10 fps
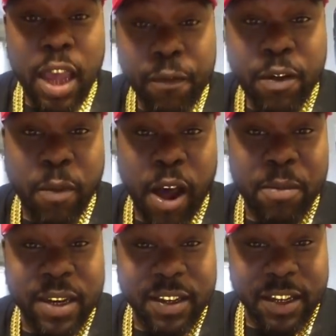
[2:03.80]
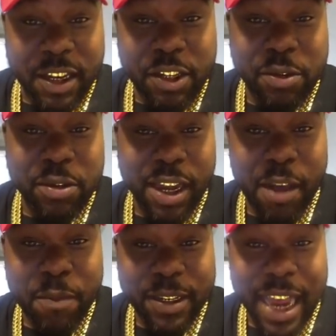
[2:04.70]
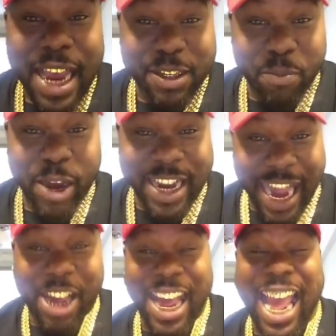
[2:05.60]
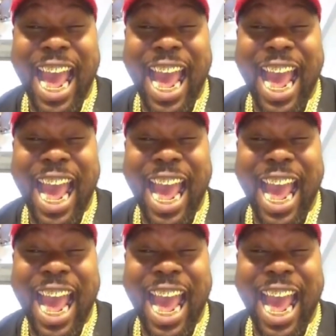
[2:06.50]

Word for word: the health department has issued a hepatitis breakout.